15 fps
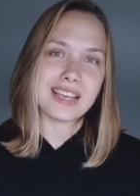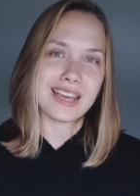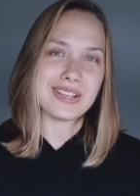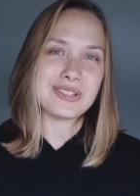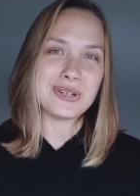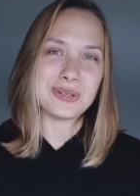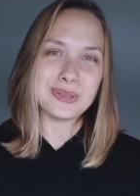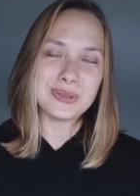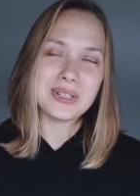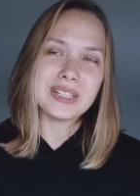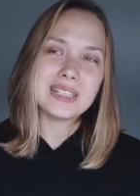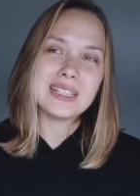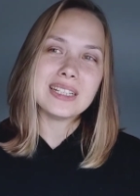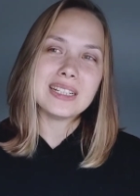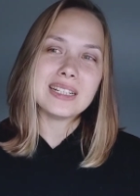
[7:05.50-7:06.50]
schedule
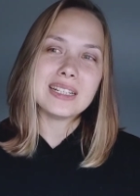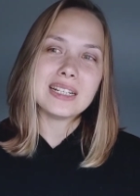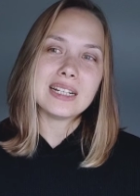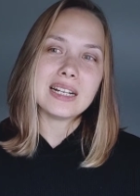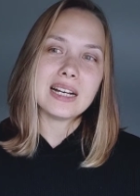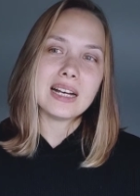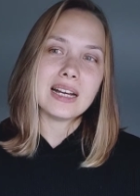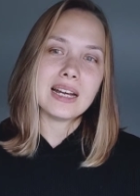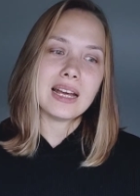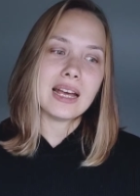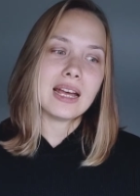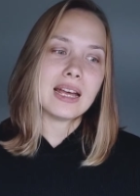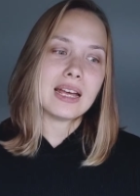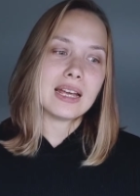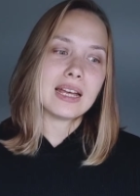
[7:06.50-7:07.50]

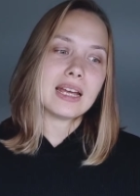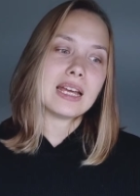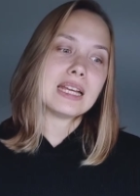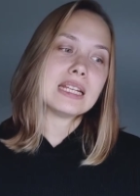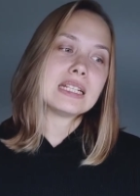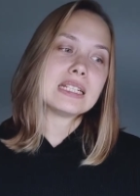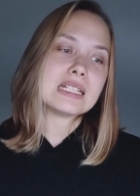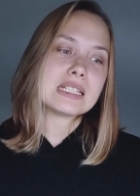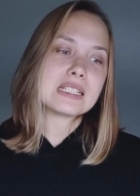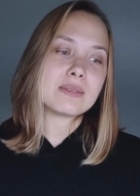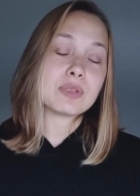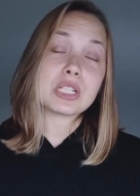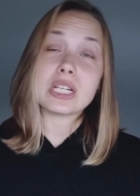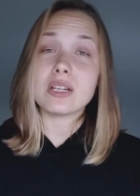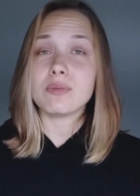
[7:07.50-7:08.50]
and
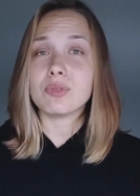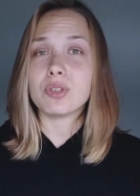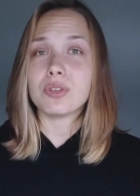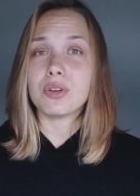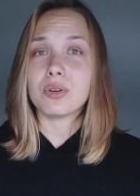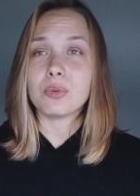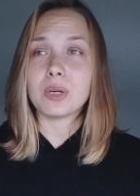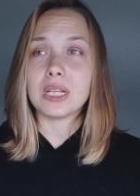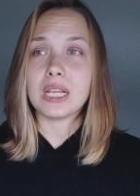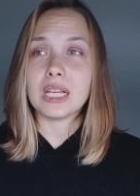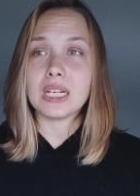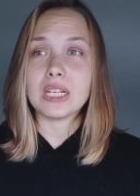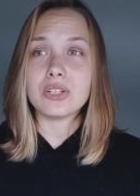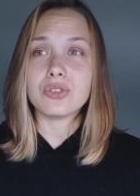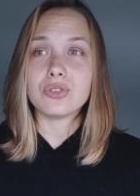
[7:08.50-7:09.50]
sometimes you know when i
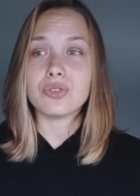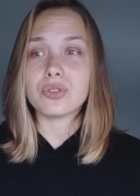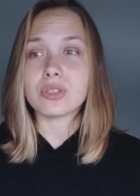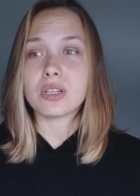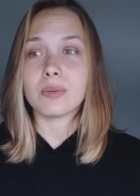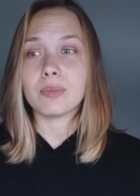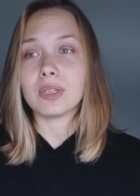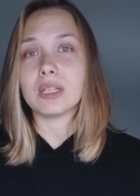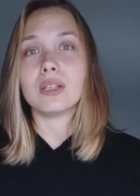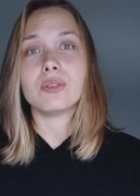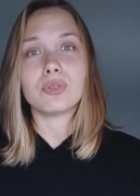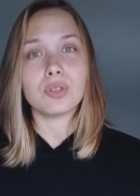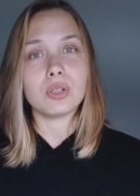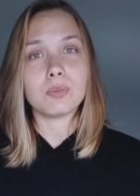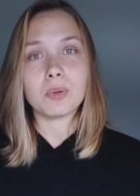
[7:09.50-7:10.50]
need to do something
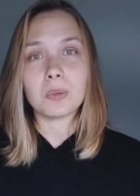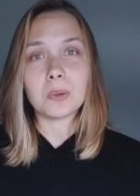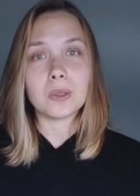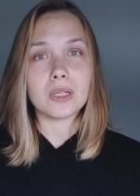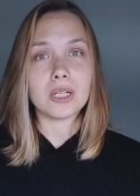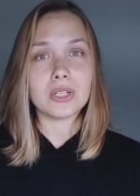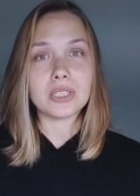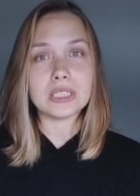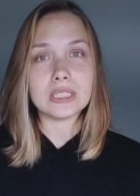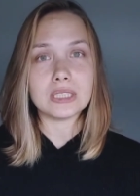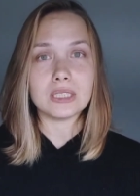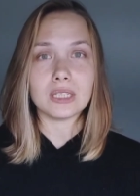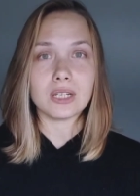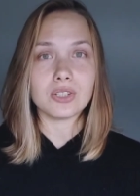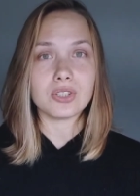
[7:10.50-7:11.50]
for the
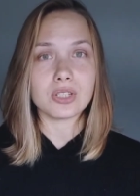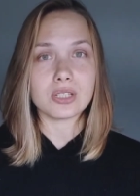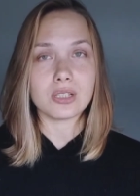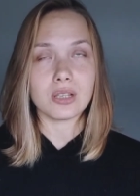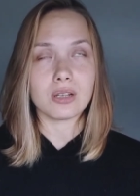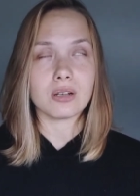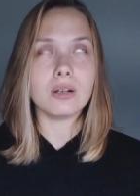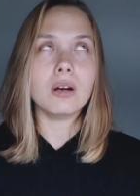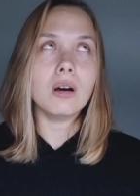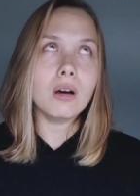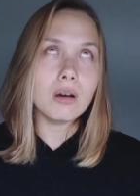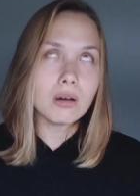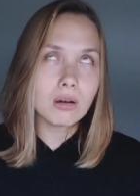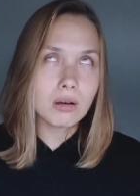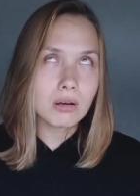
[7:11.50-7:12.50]
popularity i just like oh